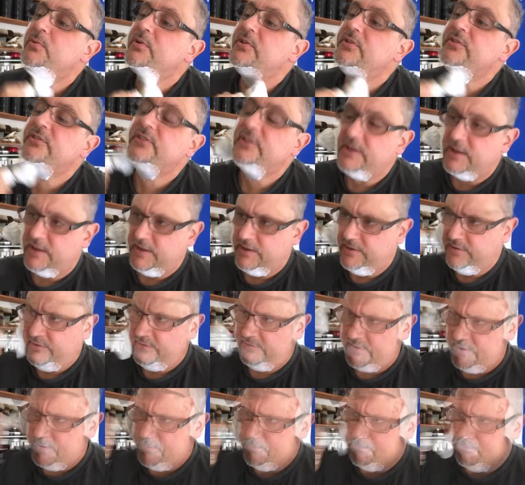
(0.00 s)
with
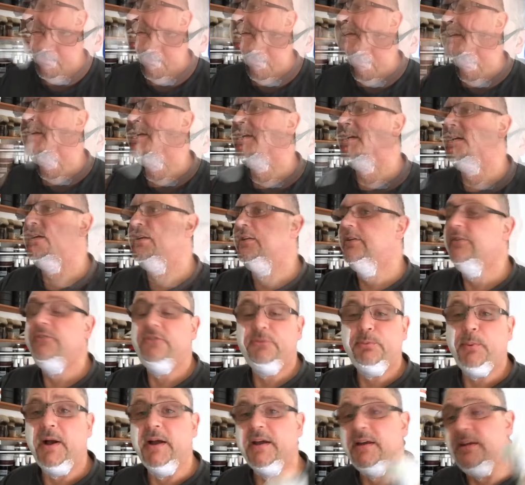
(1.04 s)
today's um, uh,
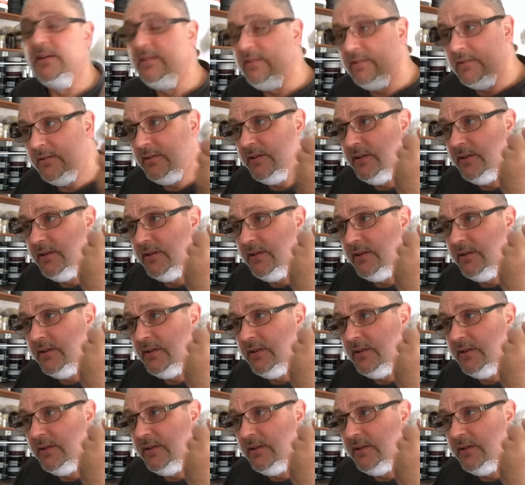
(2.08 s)
suede